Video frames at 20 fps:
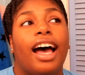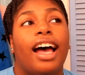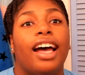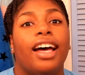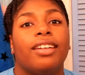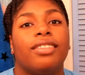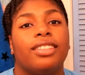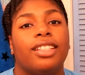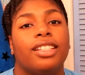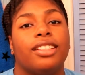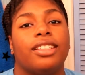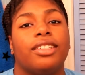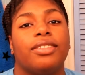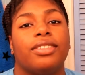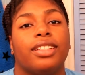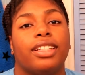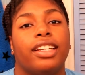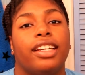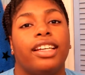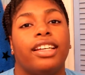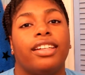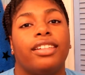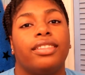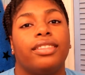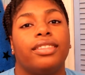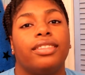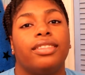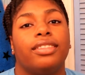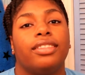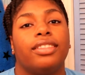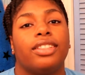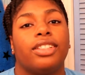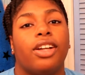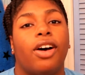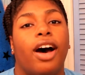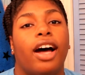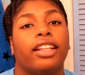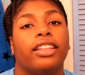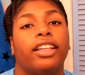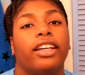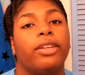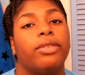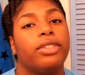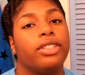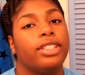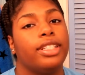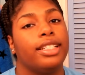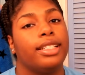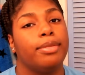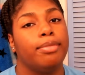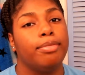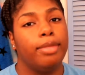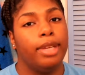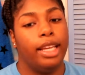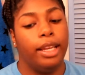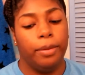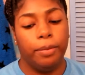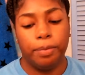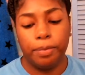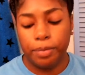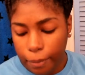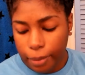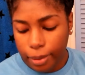I have sensitive skin, so I thought it was just me.